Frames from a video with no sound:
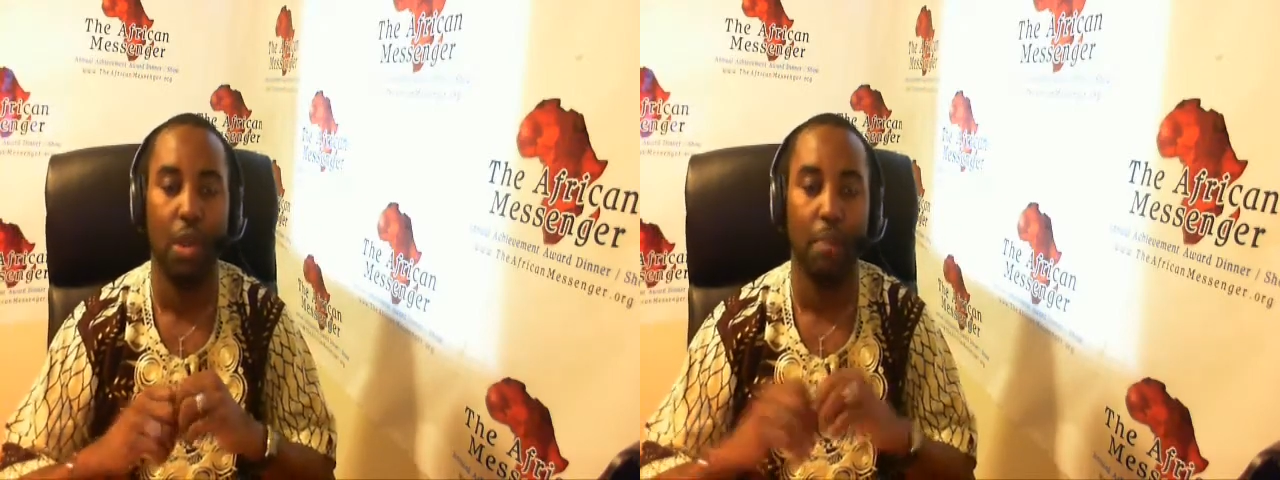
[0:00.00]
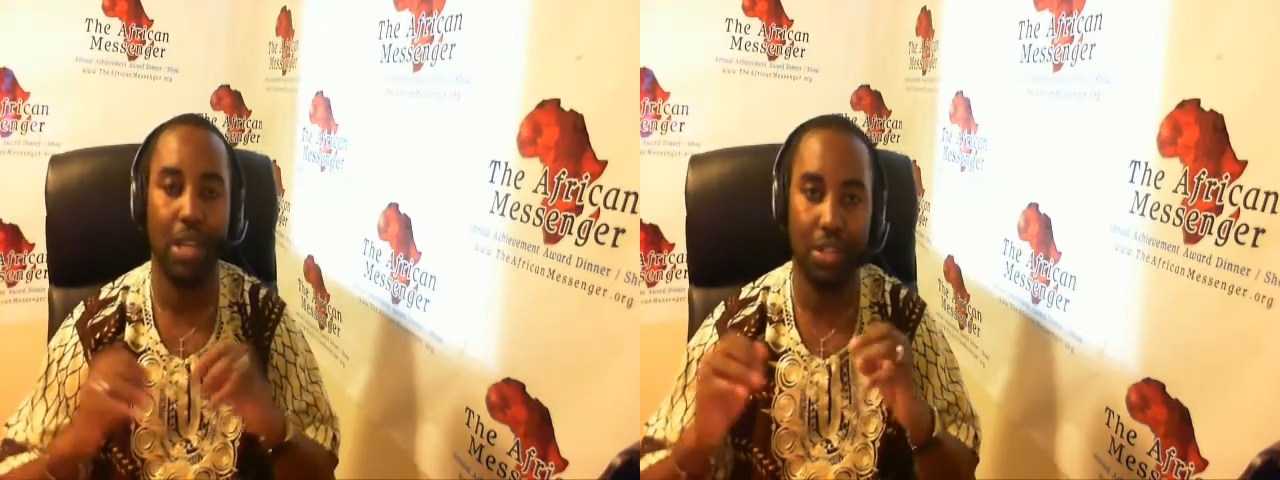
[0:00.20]

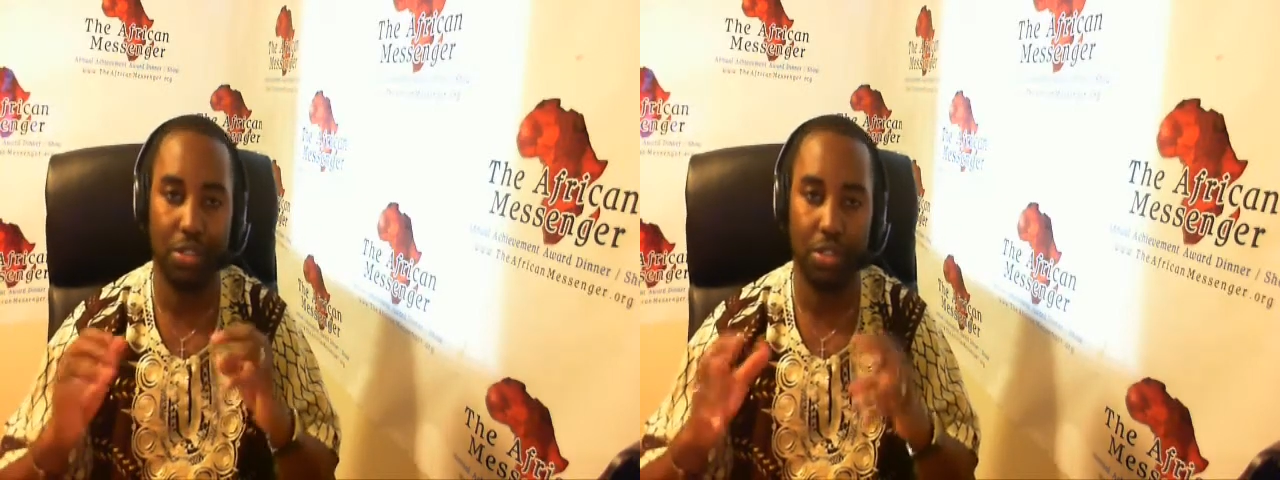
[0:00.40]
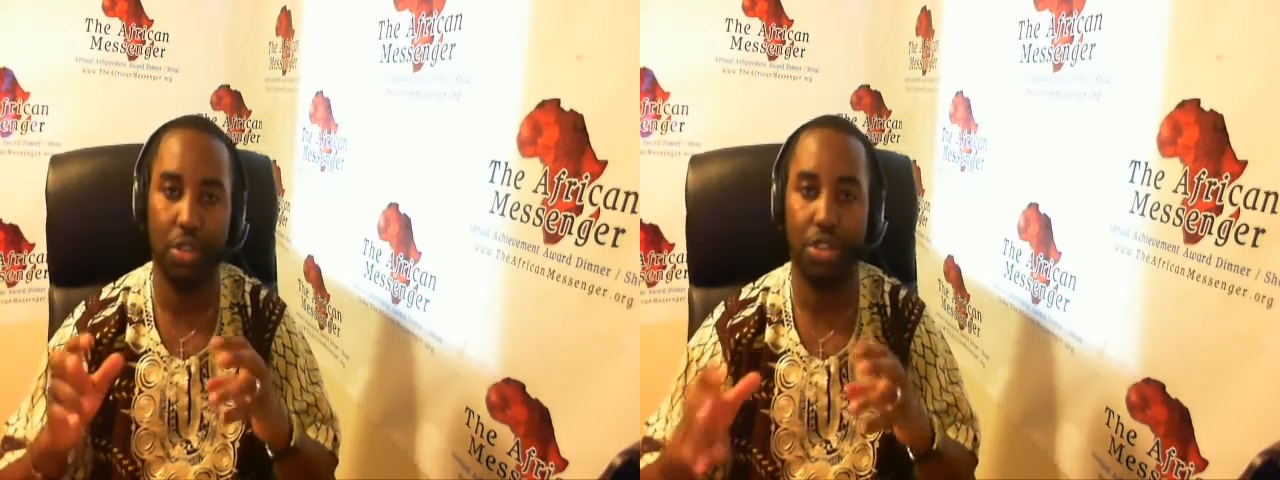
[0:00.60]

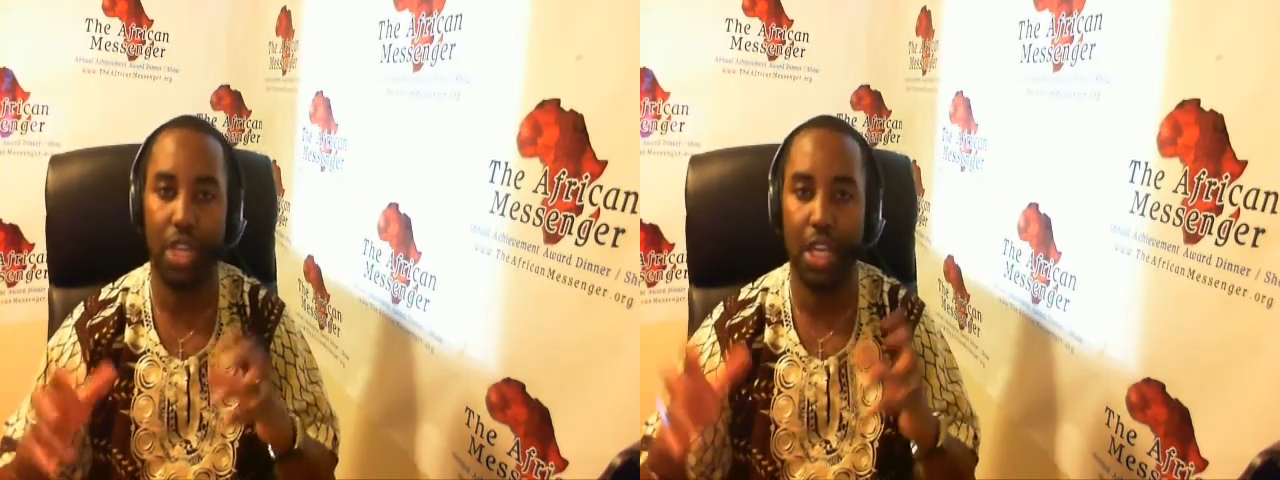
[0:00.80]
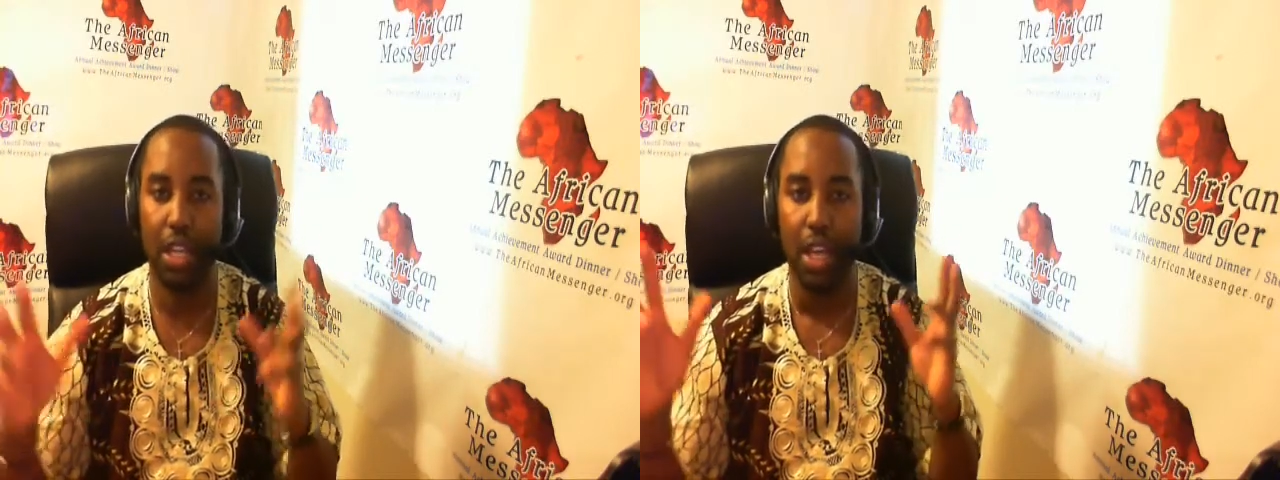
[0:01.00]
because you
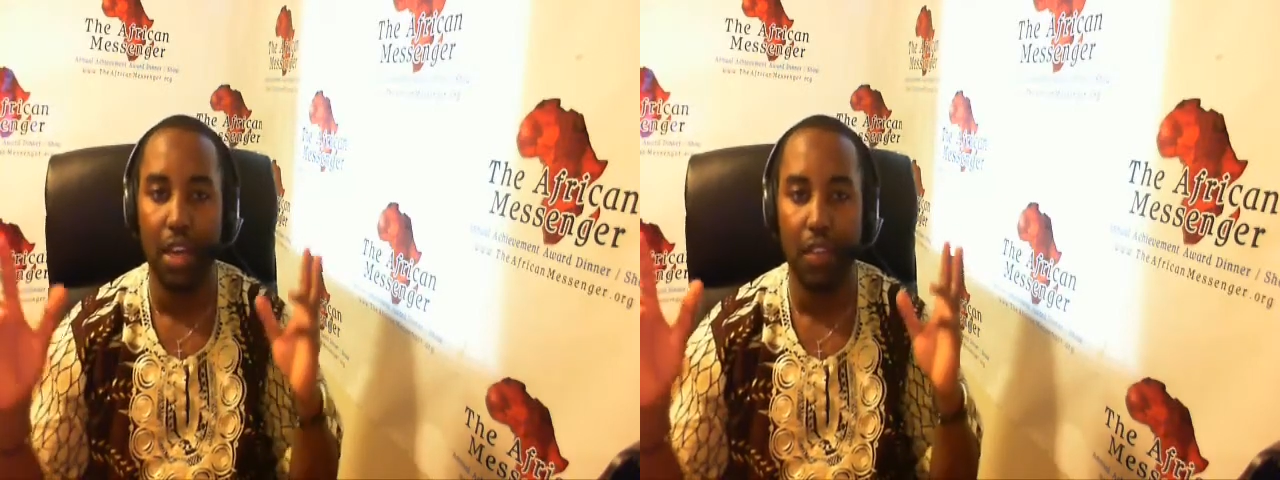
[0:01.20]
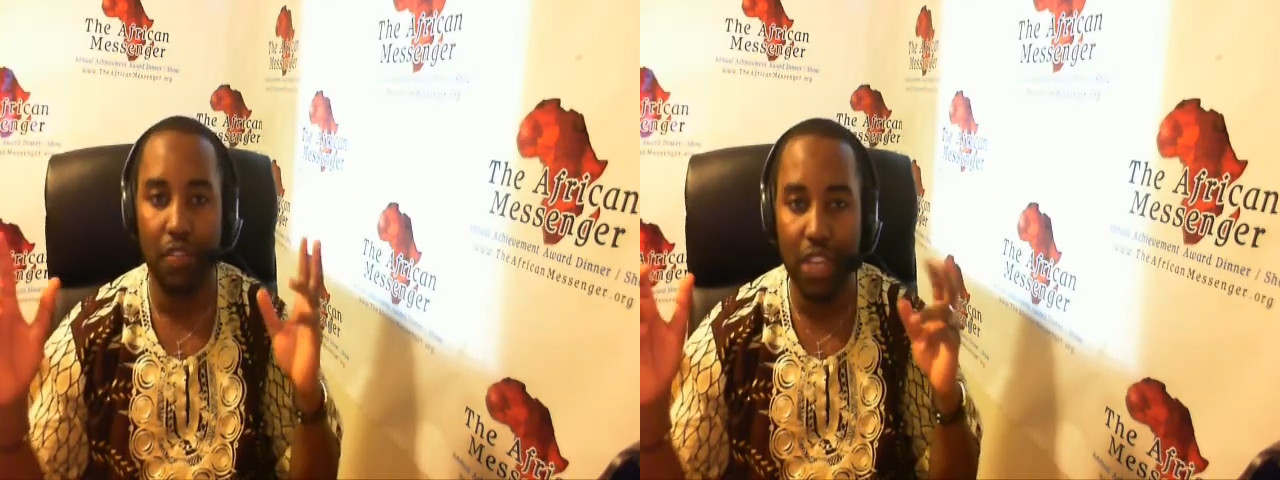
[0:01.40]
think
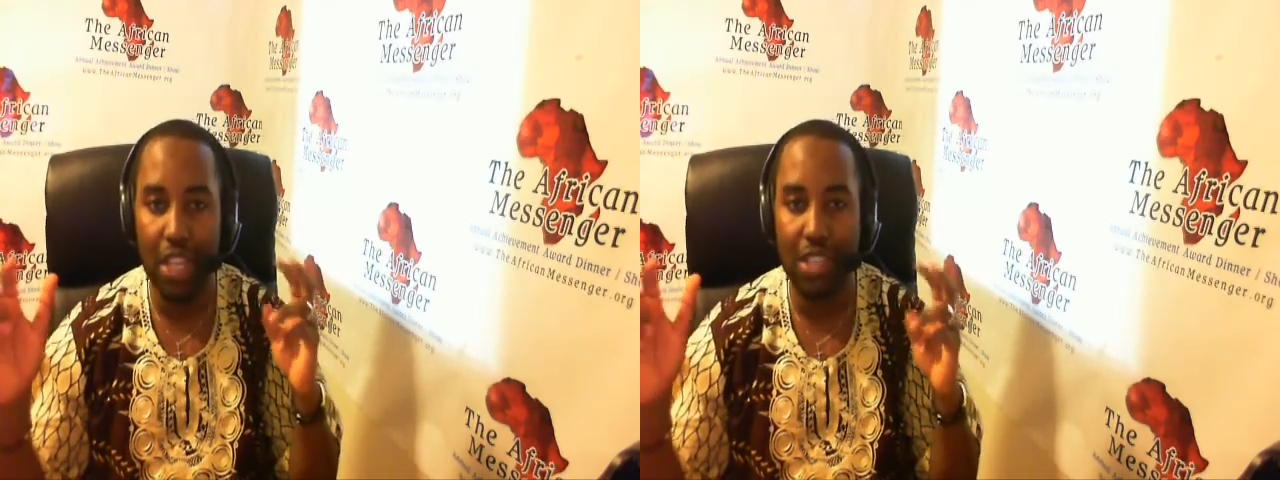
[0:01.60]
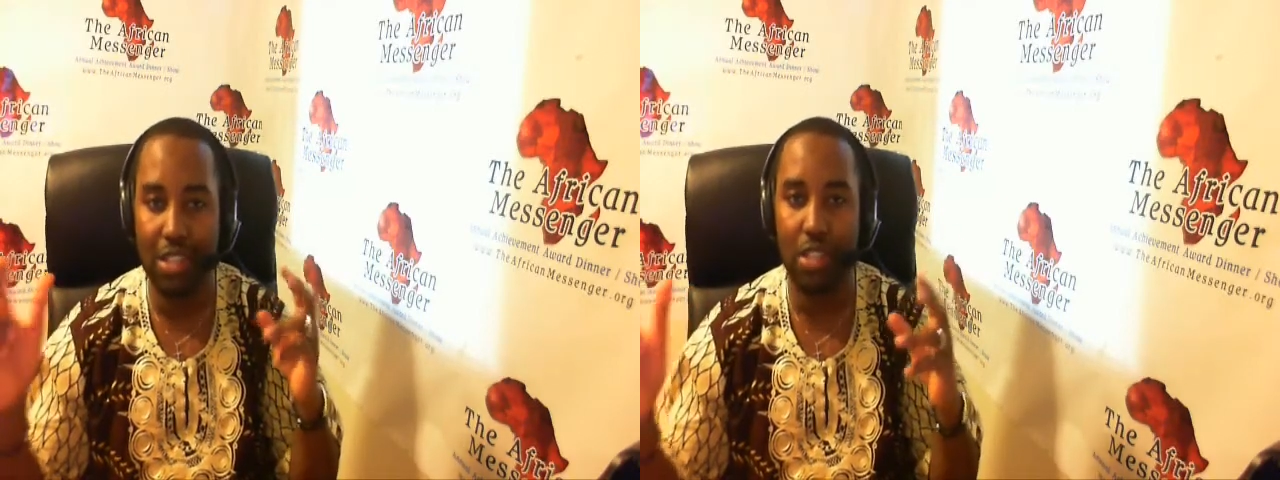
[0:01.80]

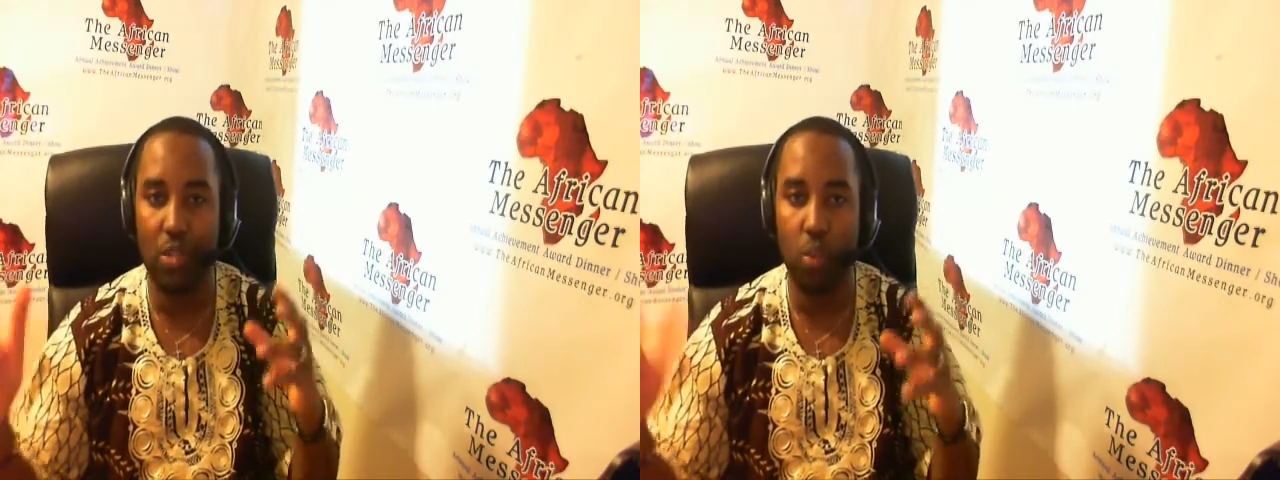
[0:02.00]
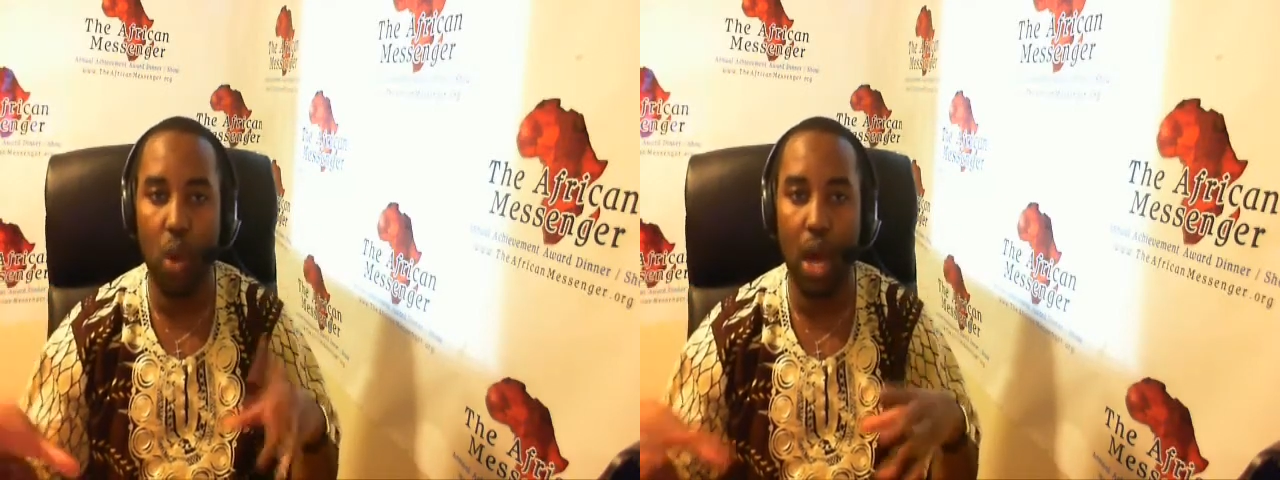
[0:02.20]
this
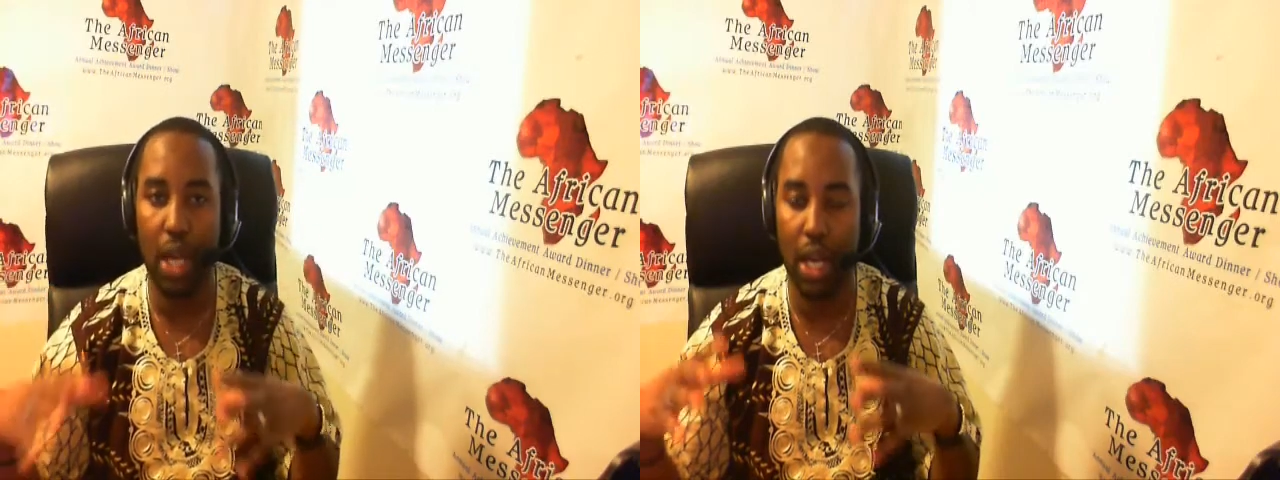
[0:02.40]
is what